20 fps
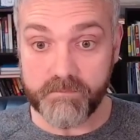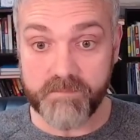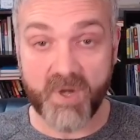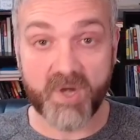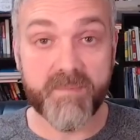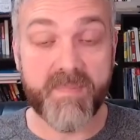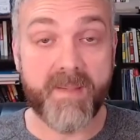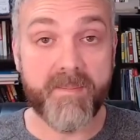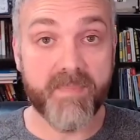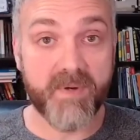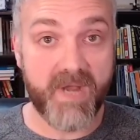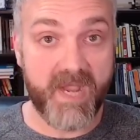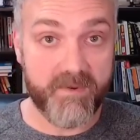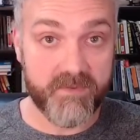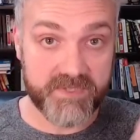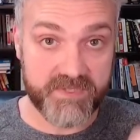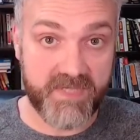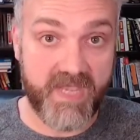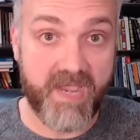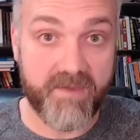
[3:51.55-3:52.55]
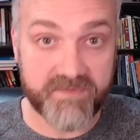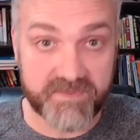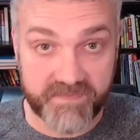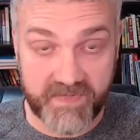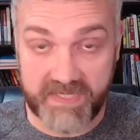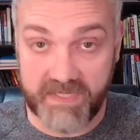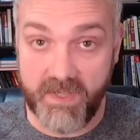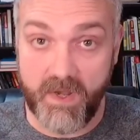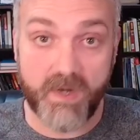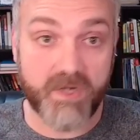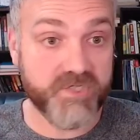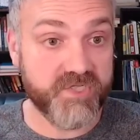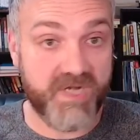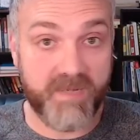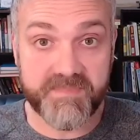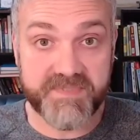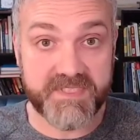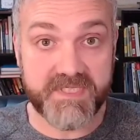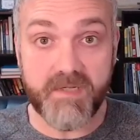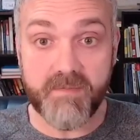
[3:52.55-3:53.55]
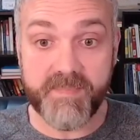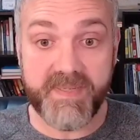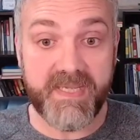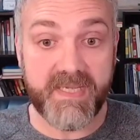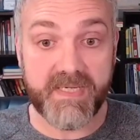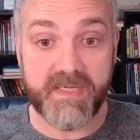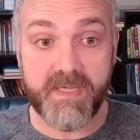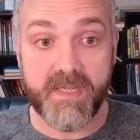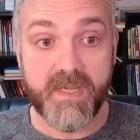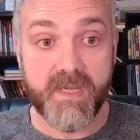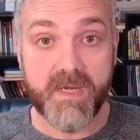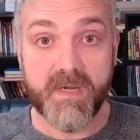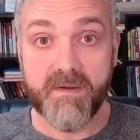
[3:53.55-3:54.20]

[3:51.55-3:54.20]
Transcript: But remember, I was very large, and I'm still big.